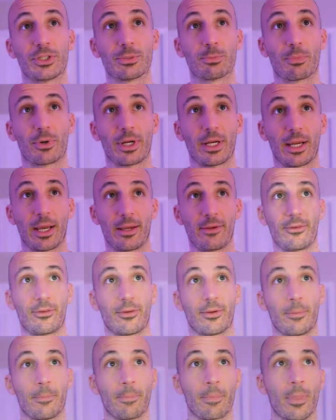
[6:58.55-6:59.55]
is pretty
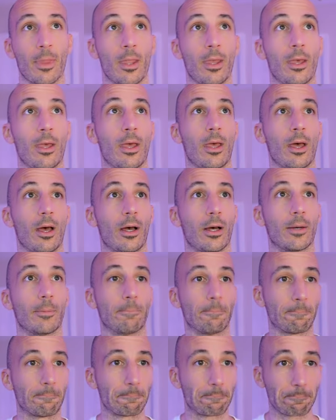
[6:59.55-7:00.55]
nice.
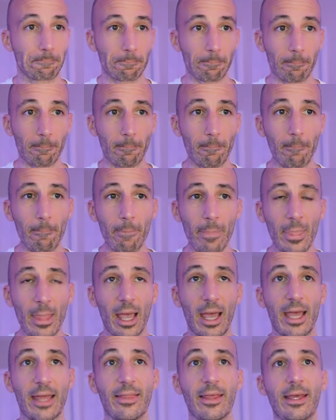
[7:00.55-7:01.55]
And
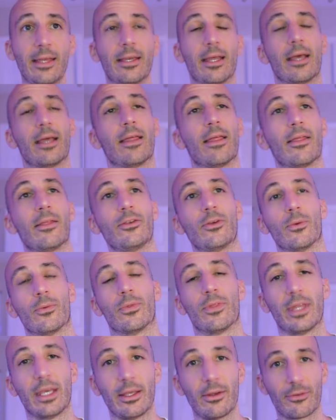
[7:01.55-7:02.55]
then,
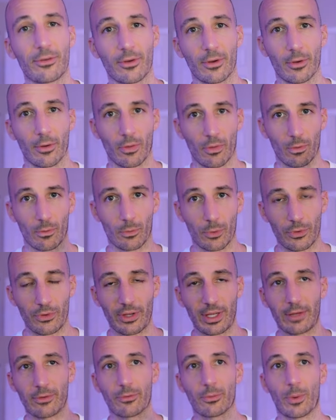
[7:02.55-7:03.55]
these
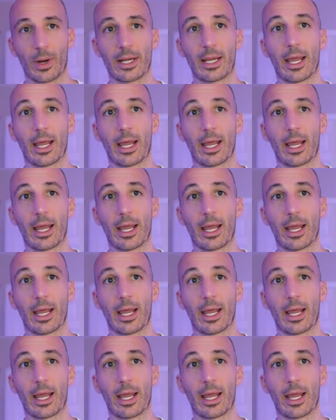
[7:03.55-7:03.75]
routines right